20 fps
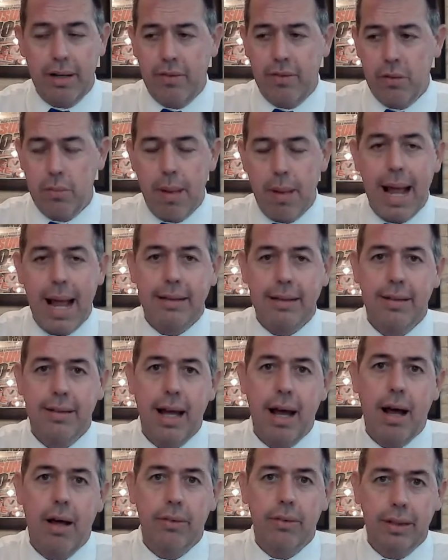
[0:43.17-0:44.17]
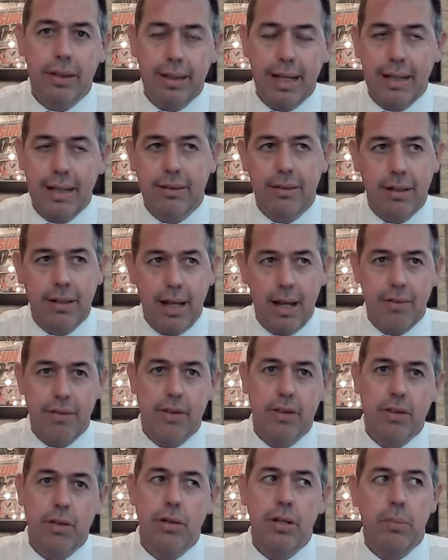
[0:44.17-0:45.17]
If you're maxed out, then that's going to have
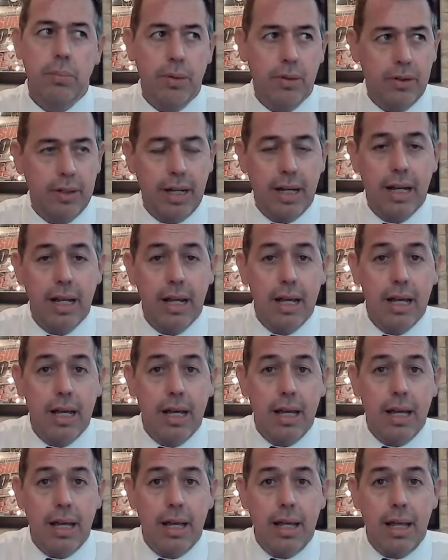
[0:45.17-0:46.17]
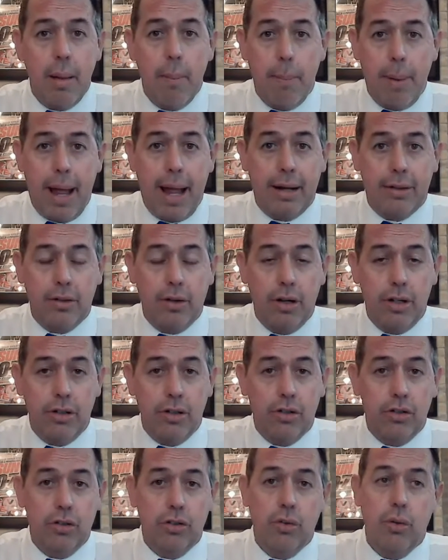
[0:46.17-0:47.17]
a 30% impact on
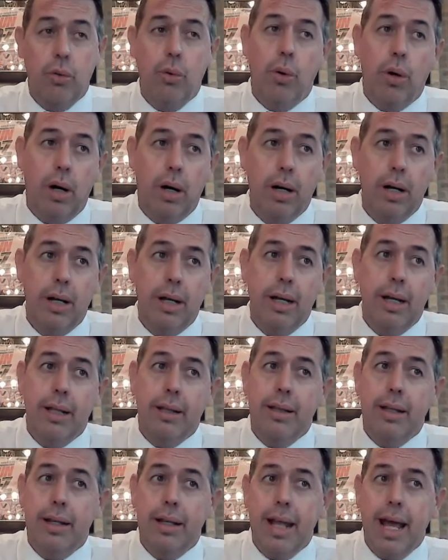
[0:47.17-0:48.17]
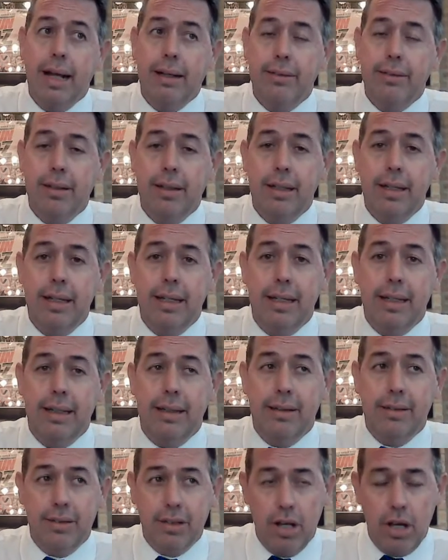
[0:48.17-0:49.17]
your score. The next
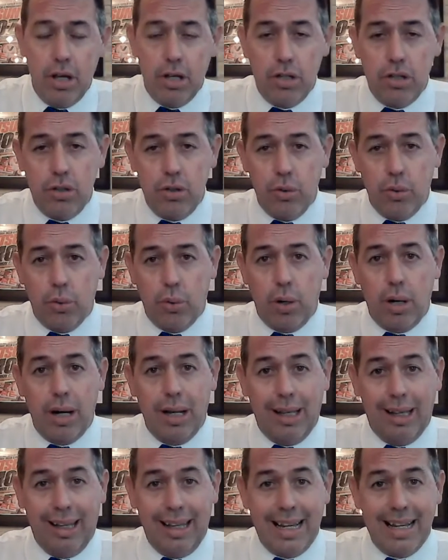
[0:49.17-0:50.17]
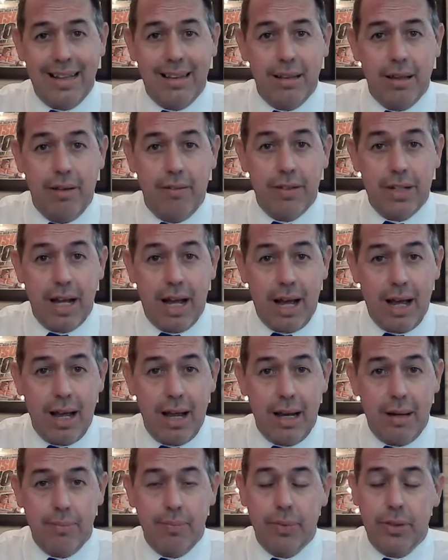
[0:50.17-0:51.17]
is your length of
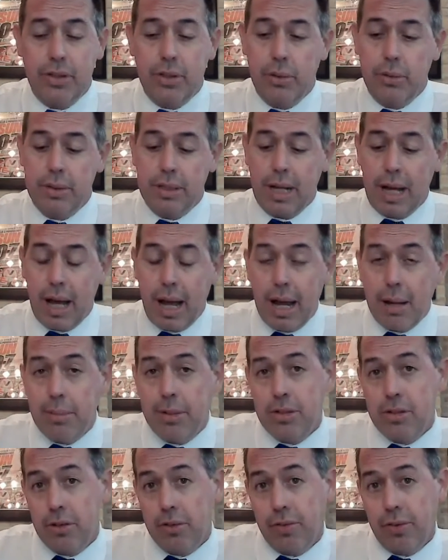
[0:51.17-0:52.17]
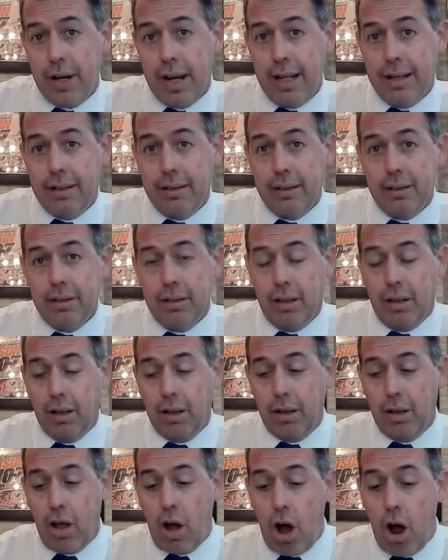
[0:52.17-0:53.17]
time. So time is your friend. The
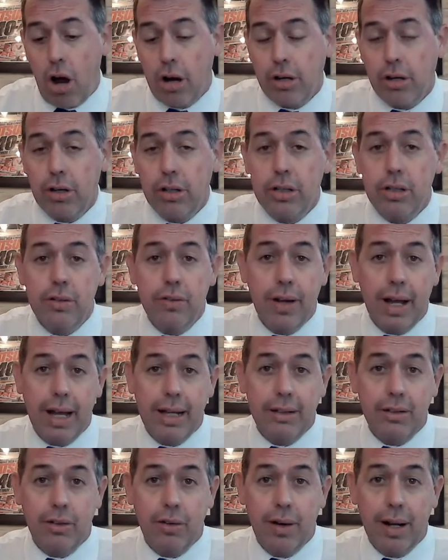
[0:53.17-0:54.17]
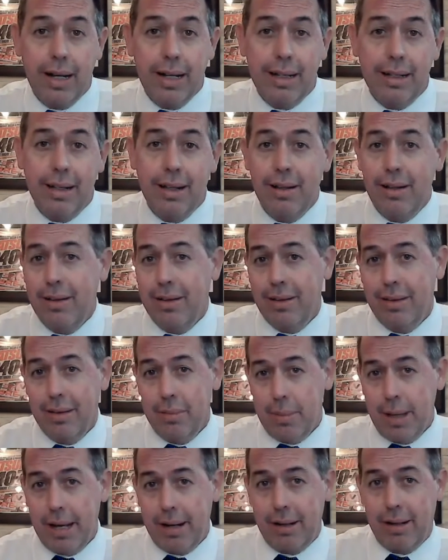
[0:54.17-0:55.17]
longer you've had credit,
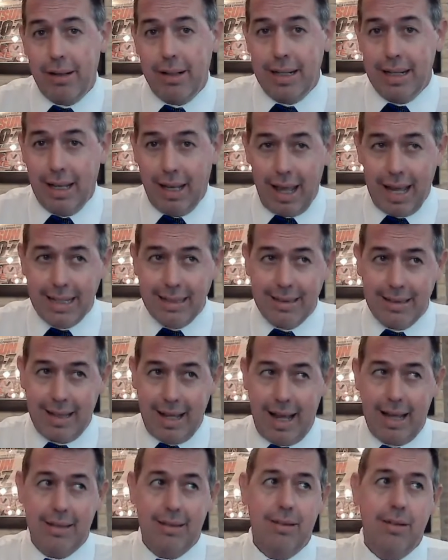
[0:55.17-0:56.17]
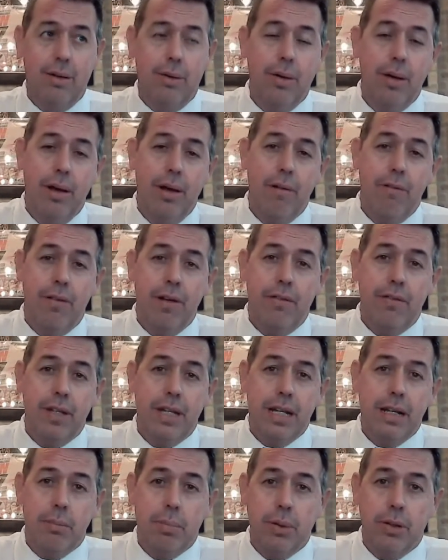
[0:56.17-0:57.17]
the better. It likes that. So
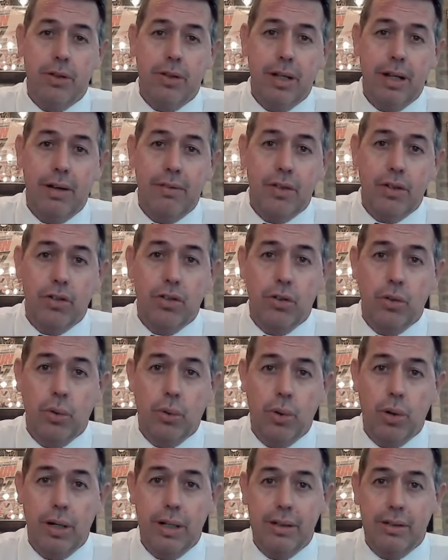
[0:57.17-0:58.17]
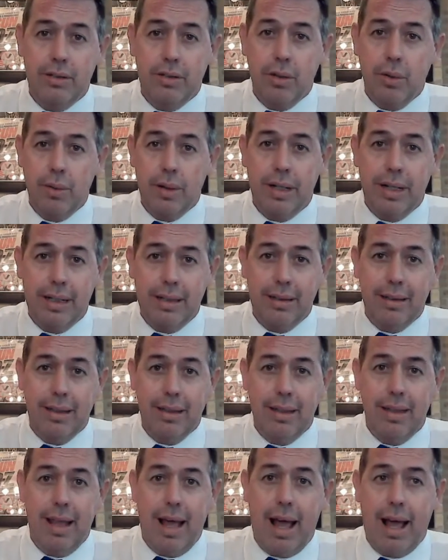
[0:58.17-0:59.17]
15% of your score is going
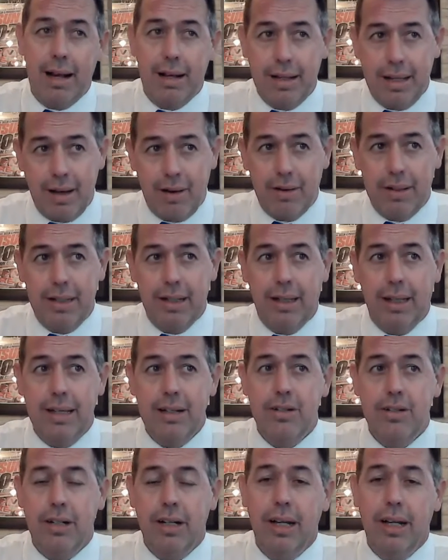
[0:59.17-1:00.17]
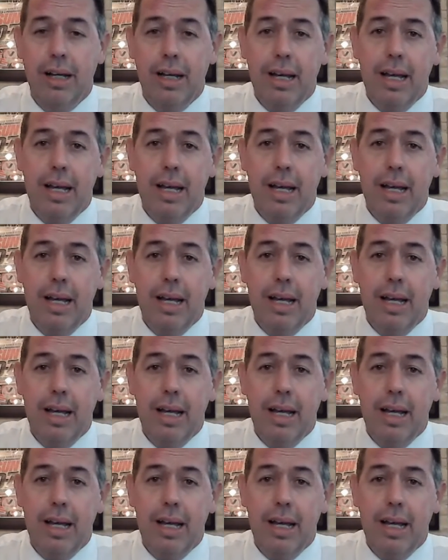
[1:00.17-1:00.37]
into that calculation.